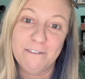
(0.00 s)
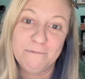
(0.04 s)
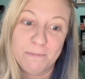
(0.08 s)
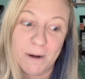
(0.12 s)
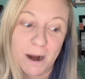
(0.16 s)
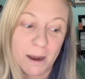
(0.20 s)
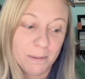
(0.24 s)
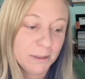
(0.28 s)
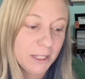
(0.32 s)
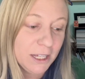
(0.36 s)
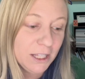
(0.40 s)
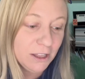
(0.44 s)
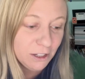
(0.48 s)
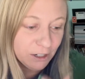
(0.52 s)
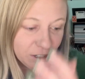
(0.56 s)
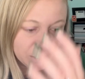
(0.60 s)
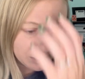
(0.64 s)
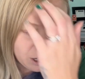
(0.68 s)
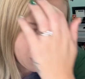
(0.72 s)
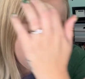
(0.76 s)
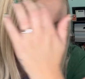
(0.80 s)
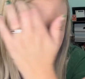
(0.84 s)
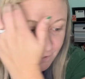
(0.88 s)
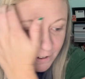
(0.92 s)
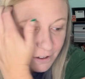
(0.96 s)
probably learned
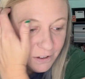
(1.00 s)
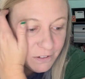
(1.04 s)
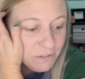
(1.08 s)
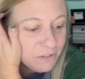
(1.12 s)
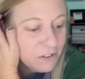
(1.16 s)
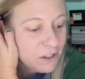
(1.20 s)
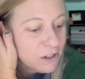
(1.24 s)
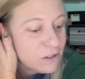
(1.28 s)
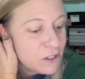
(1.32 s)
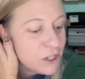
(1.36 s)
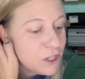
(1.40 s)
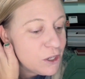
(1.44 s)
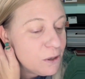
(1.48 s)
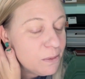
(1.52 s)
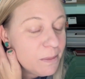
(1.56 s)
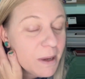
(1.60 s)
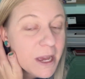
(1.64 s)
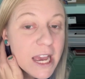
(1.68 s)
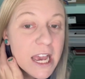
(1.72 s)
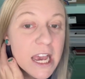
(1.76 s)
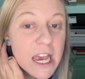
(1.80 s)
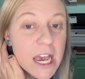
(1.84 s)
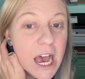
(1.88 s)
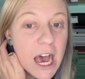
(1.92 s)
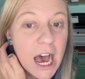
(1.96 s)
off of YouTube.
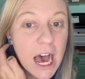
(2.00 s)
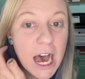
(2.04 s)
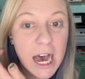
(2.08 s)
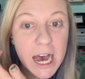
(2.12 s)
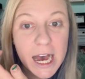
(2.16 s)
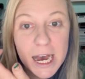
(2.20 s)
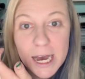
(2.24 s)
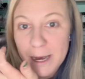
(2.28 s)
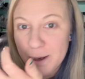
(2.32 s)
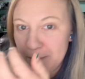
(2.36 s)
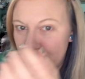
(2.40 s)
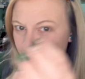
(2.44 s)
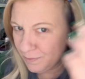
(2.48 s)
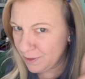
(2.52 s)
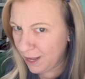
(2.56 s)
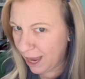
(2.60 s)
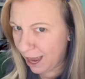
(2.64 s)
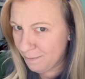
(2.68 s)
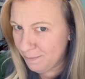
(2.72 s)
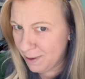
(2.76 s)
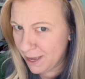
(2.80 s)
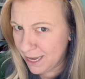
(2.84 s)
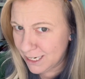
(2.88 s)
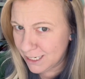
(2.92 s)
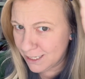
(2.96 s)
I
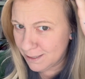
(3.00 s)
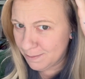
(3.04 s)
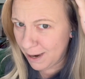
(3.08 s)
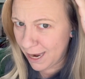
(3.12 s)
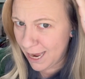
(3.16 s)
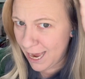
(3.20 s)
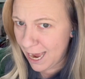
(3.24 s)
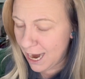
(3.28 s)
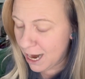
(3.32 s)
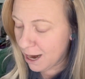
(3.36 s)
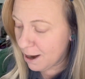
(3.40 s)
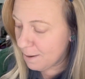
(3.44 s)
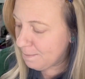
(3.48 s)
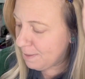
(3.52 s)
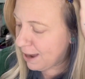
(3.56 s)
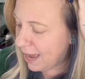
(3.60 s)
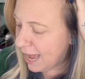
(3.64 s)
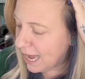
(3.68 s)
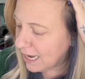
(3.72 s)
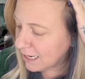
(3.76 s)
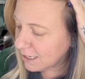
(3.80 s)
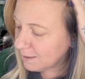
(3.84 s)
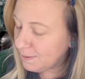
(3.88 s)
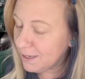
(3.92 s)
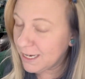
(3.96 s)
pinned my hair
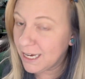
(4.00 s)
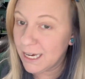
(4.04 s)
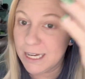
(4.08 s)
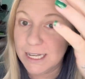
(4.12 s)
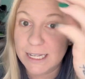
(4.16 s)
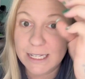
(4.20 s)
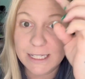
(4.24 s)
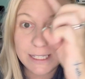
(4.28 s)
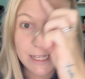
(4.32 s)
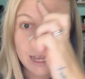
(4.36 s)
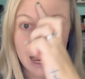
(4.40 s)
back because